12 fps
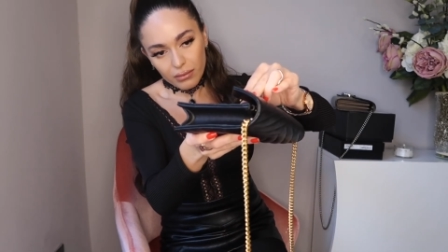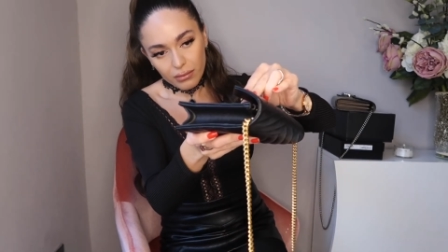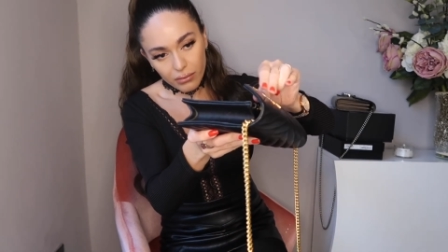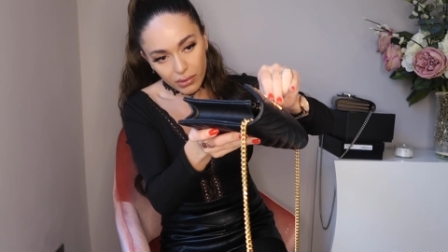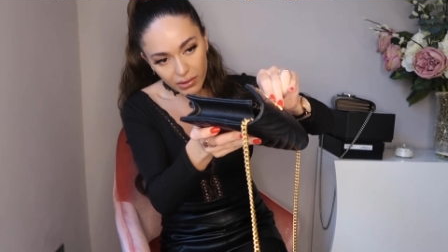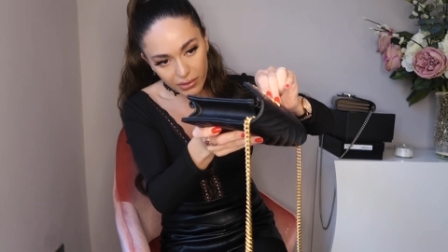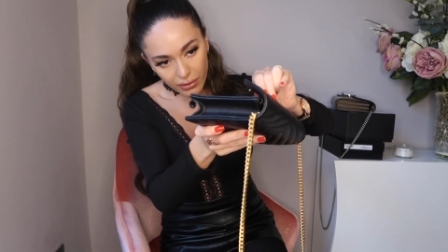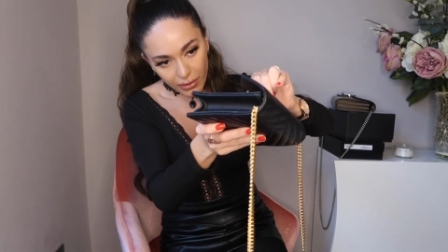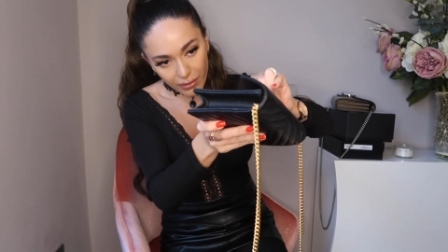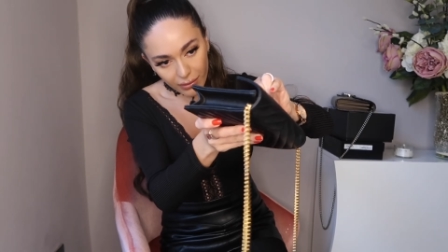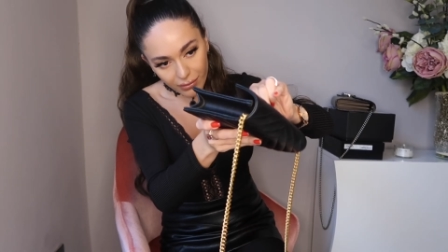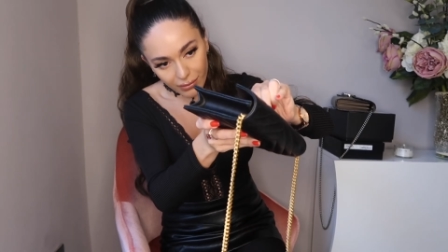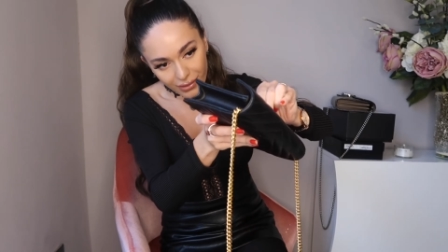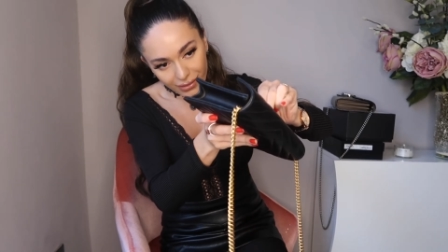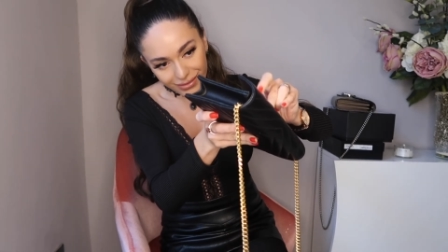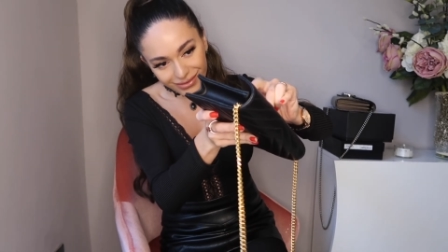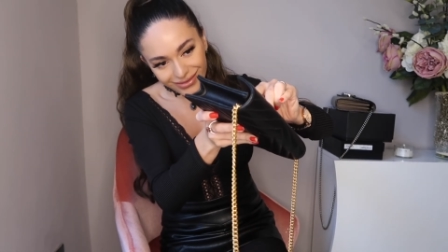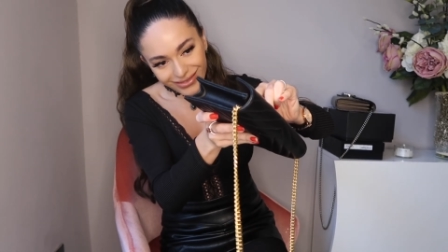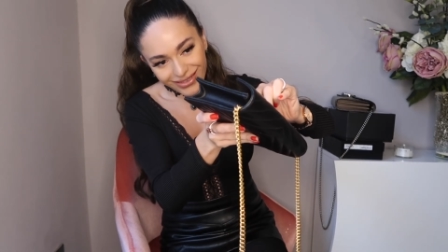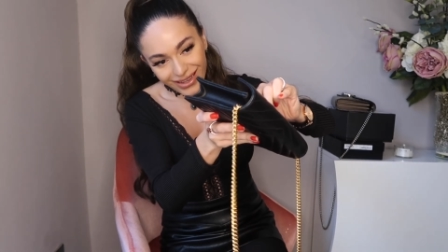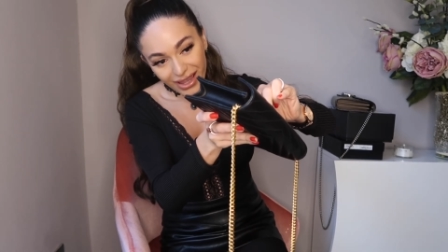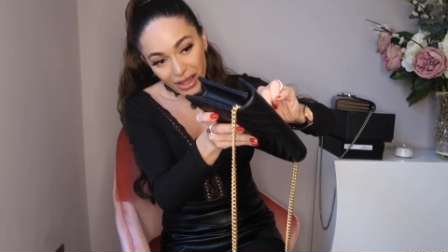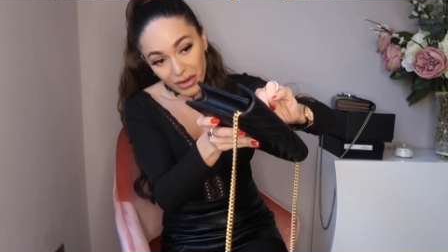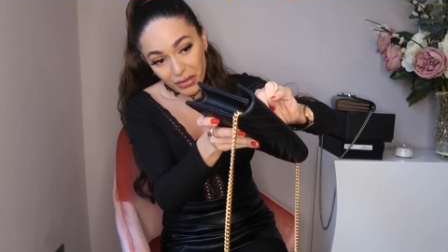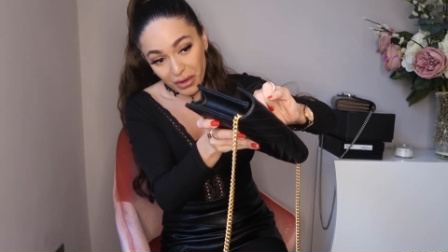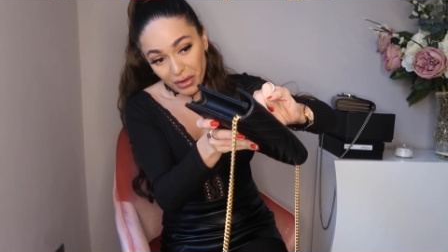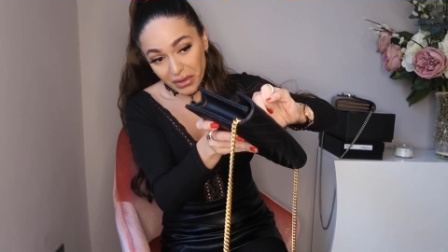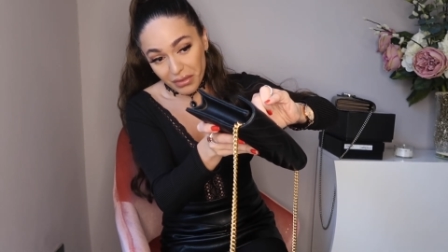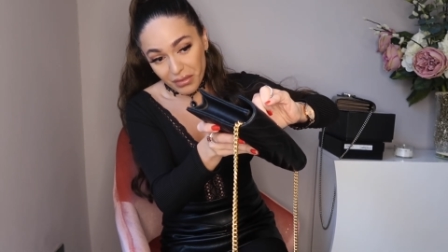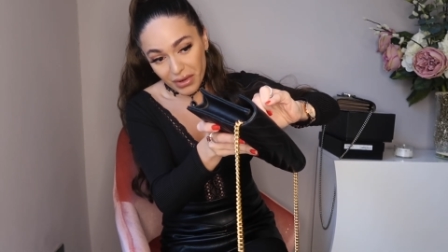what's going on? Probably